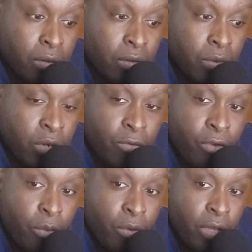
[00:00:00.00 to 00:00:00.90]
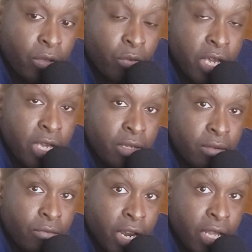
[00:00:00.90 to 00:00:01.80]
Do we do four point three
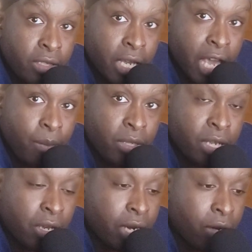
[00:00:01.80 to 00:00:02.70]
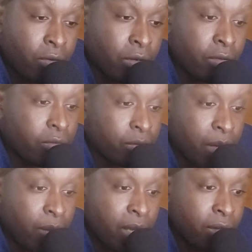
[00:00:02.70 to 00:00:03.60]
ratings like Amazon? I don't know.
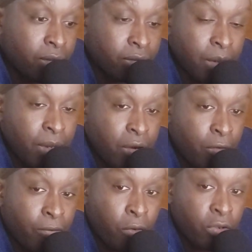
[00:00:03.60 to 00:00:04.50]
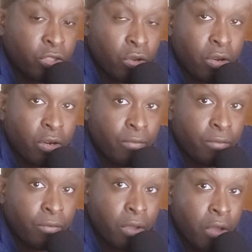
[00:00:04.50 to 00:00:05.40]
Maybe maybe a four star
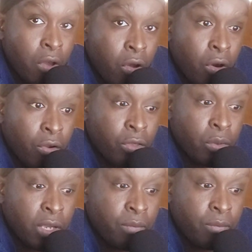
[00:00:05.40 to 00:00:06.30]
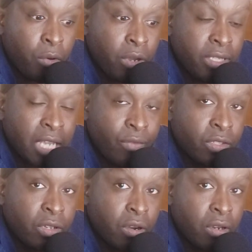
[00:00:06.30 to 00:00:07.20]
or three point seven
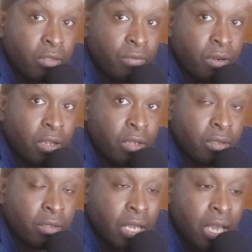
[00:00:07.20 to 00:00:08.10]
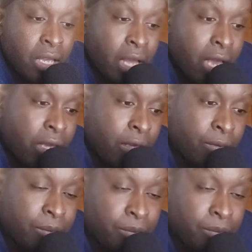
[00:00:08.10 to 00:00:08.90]
stars for the like